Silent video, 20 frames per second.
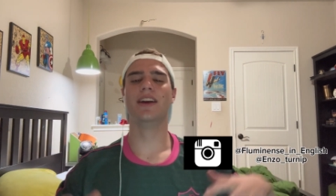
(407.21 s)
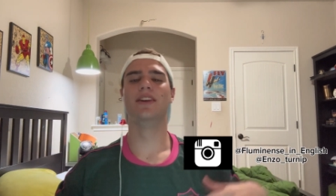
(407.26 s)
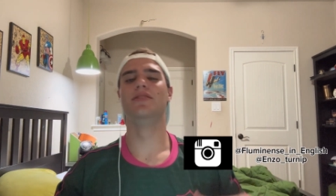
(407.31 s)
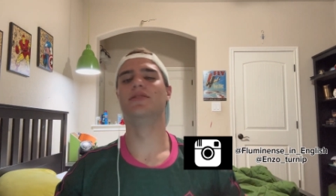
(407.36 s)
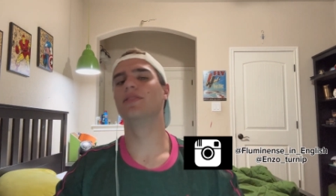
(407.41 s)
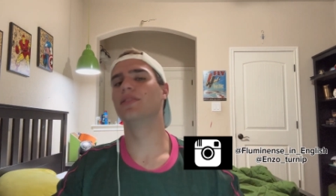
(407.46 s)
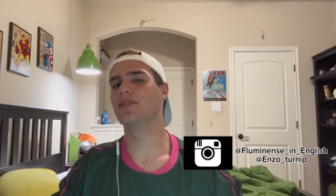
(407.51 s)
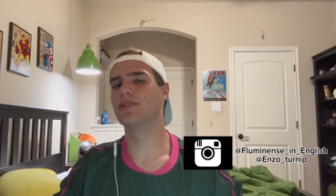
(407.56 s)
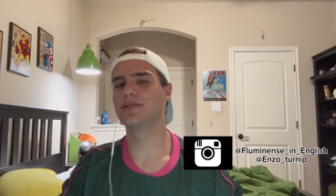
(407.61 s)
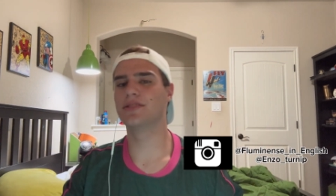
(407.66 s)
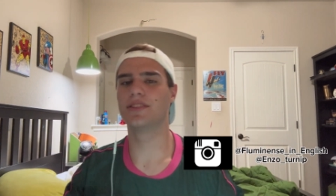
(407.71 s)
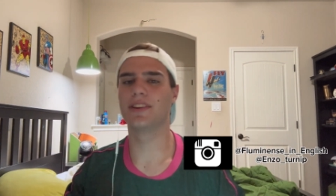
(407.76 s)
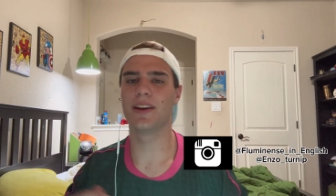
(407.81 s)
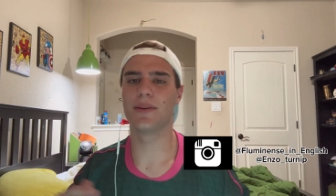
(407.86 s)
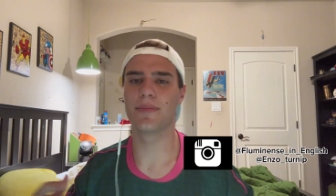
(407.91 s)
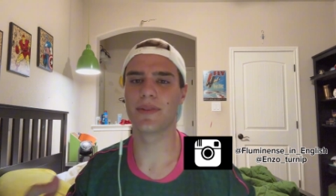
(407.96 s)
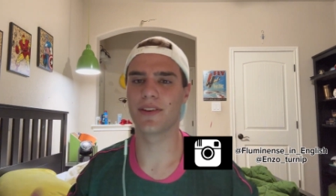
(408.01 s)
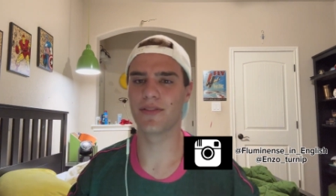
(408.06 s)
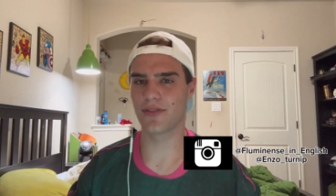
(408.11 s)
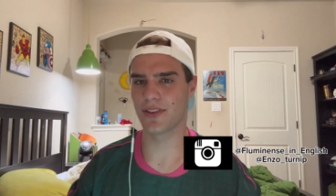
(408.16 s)
You can also
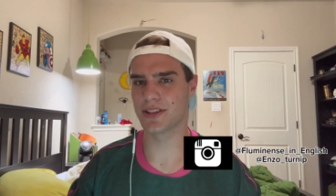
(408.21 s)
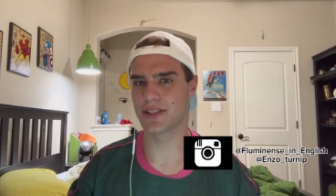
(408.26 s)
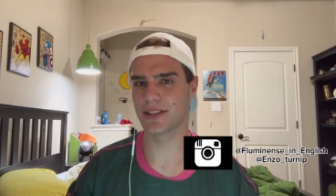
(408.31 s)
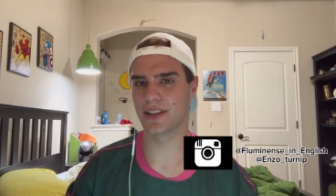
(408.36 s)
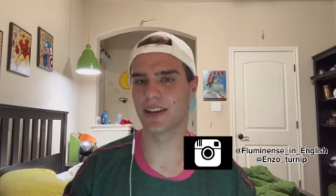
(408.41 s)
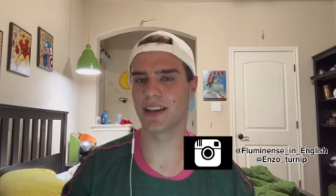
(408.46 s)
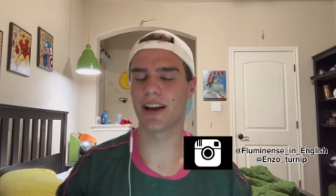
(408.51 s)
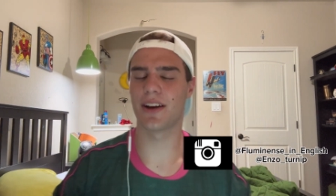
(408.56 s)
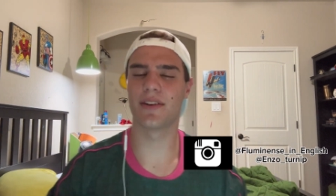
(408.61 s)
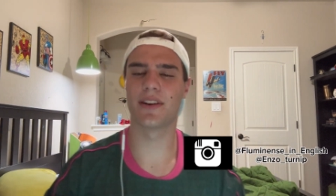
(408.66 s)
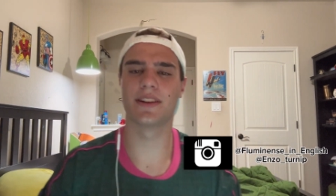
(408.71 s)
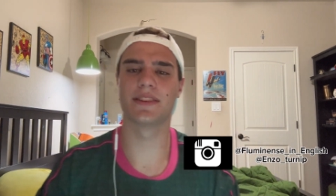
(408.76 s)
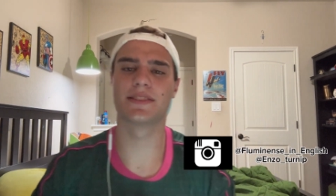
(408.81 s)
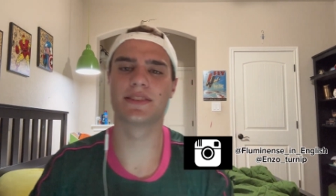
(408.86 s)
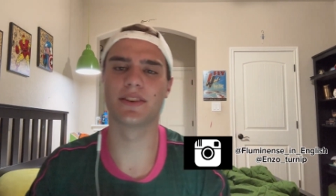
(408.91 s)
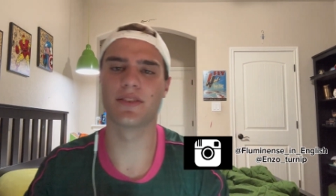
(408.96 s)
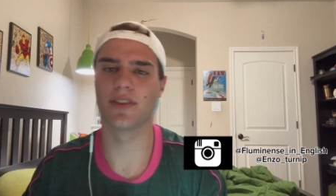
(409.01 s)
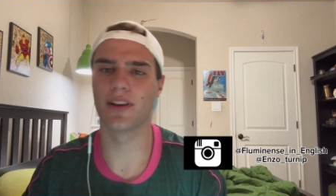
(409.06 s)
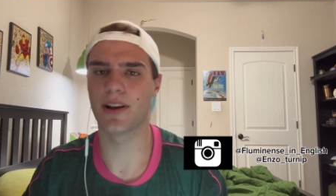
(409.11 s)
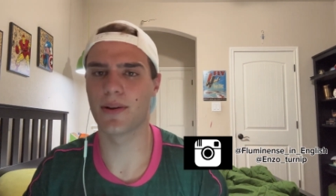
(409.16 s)
DM the official account
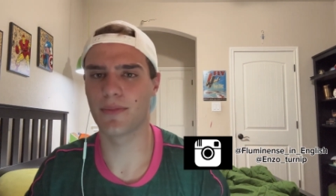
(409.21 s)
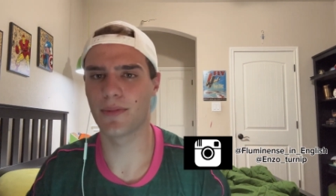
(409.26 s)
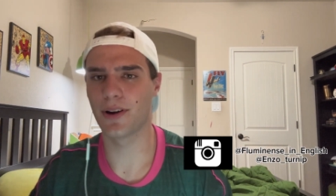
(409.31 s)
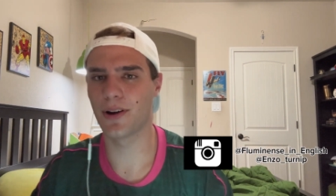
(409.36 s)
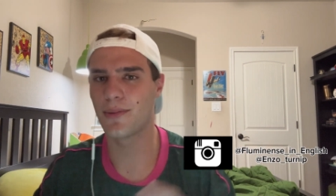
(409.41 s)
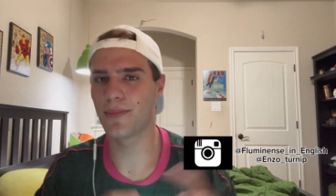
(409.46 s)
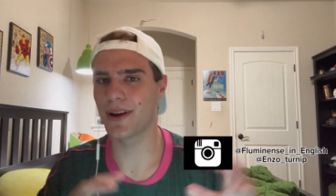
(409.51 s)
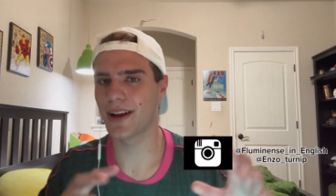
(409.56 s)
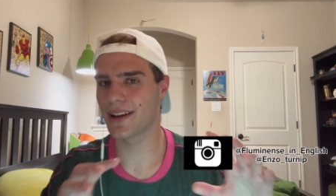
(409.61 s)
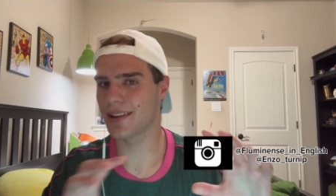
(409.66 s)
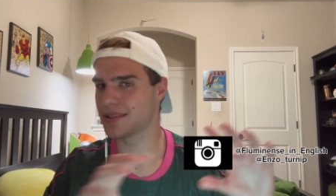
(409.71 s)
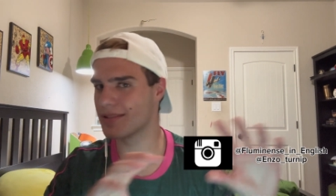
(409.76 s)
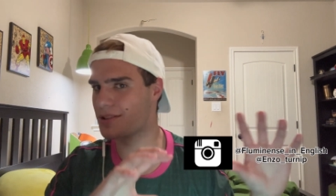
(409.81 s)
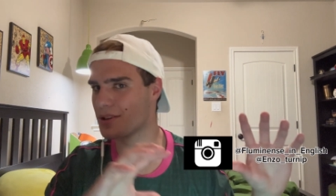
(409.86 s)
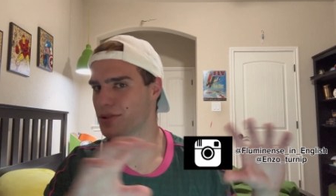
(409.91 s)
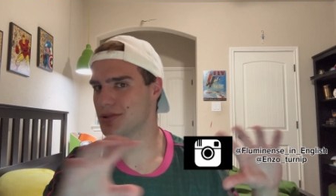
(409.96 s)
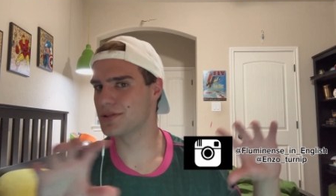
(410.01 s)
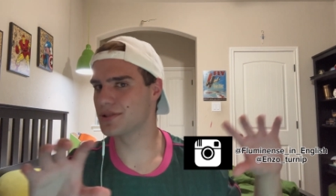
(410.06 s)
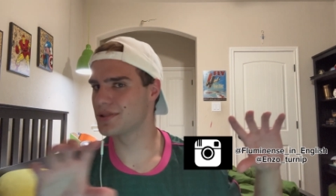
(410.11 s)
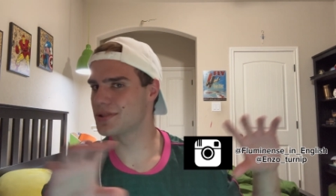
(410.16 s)
Instagram. All my
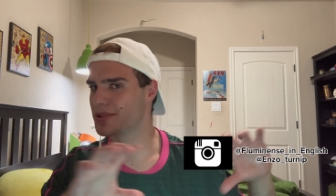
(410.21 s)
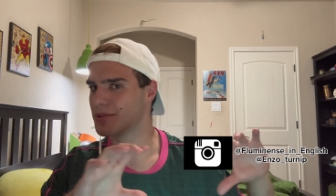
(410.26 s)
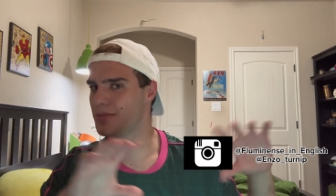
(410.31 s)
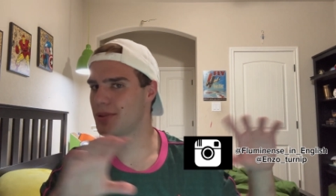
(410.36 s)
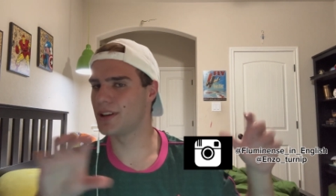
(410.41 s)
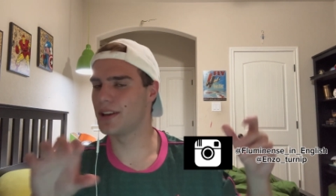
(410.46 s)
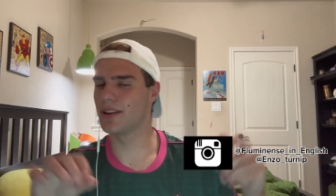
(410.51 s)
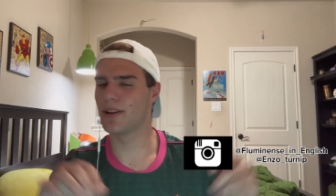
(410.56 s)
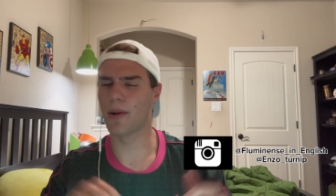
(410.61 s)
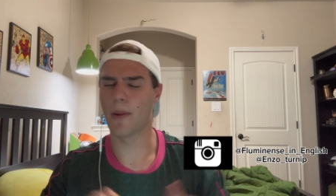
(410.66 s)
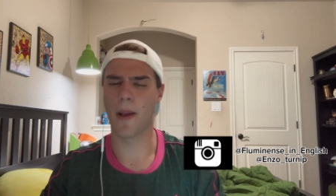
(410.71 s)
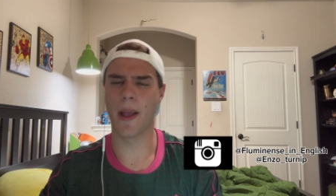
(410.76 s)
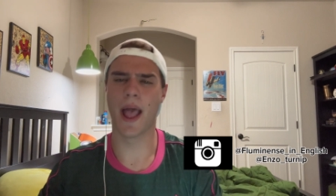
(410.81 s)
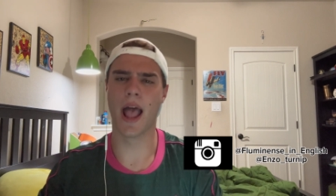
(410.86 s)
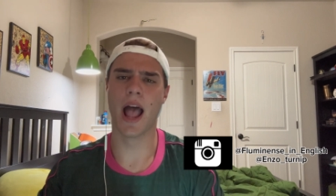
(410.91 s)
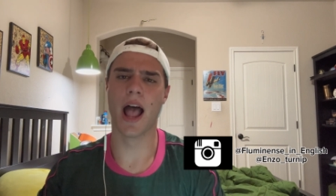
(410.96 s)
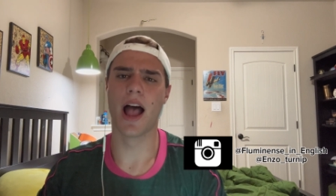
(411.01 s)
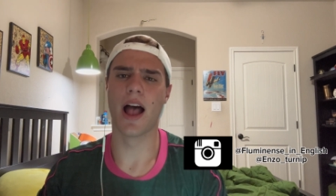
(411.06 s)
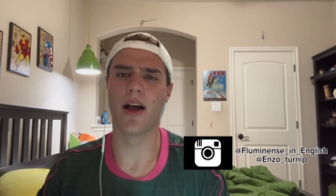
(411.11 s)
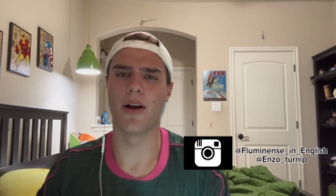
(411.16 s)
socials should be here
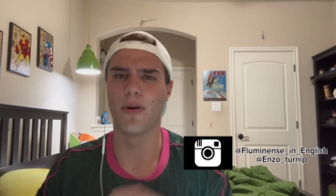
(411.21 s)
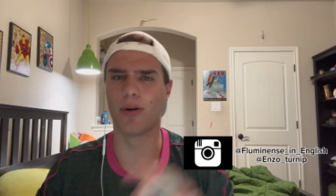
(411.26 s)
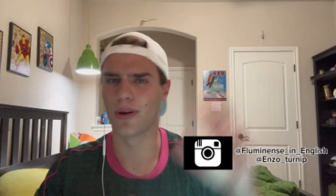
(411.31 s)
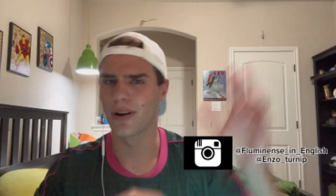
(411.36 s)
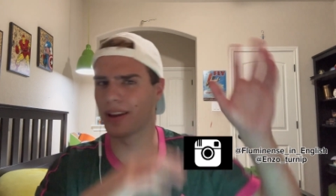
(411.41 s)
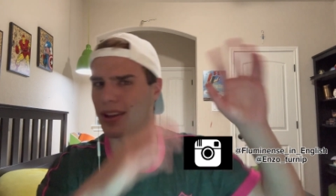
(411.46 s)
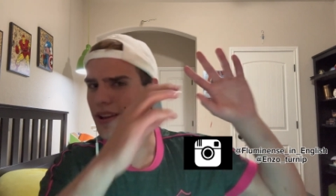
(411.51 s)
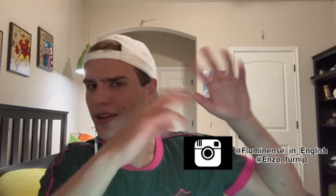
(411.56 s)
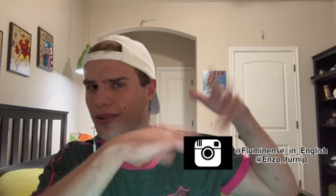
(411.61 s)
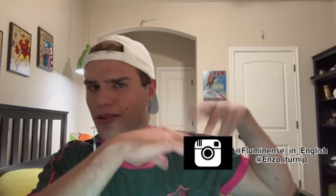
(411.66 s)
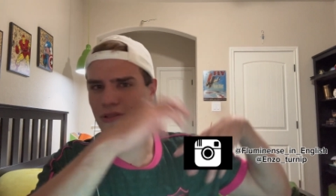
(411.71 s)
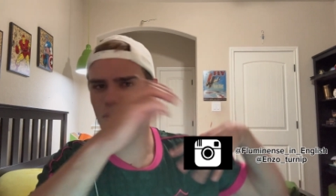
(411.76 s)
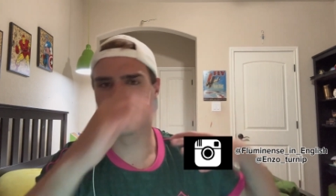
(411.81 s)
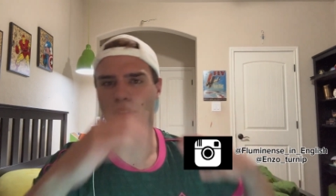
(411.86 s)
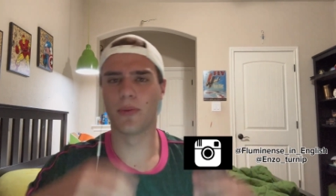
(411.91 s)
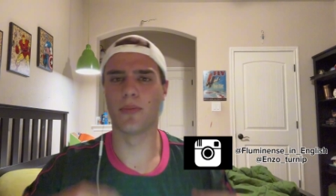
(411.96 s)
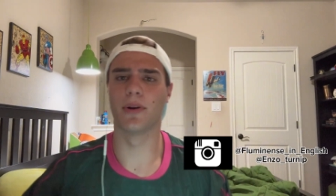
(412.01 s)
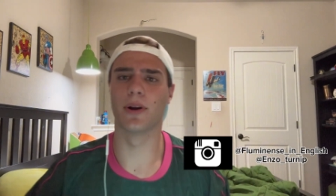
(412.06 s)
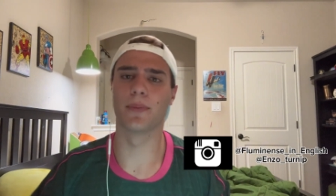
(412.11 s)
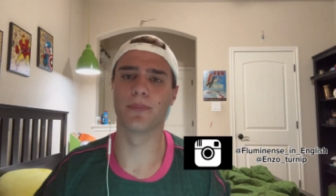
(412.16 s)
or here
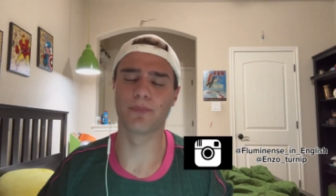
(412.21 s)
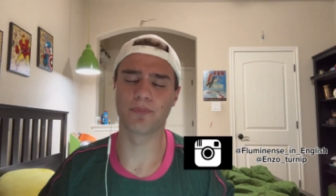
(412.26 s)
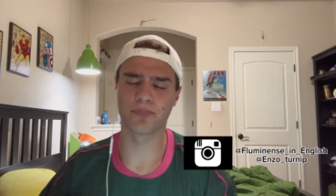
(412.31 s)
somewhere.